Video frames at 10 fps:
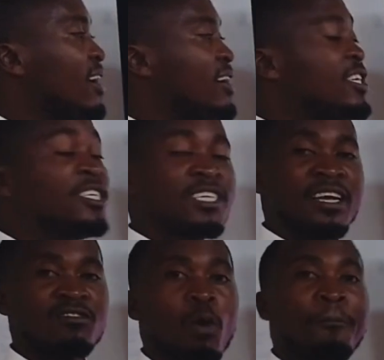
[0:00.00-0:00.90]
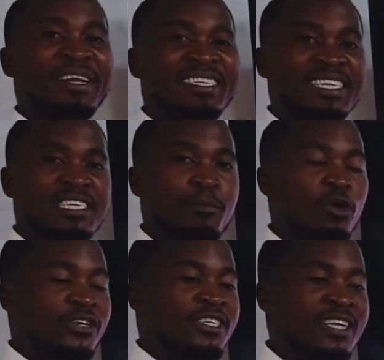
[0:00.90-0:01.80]
injuries or predictable
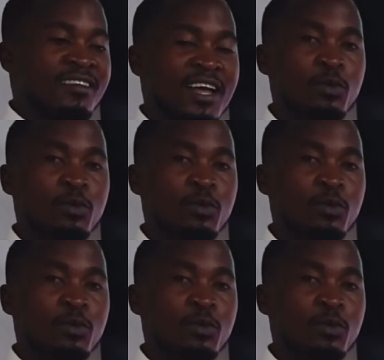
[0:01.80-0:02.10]
injury that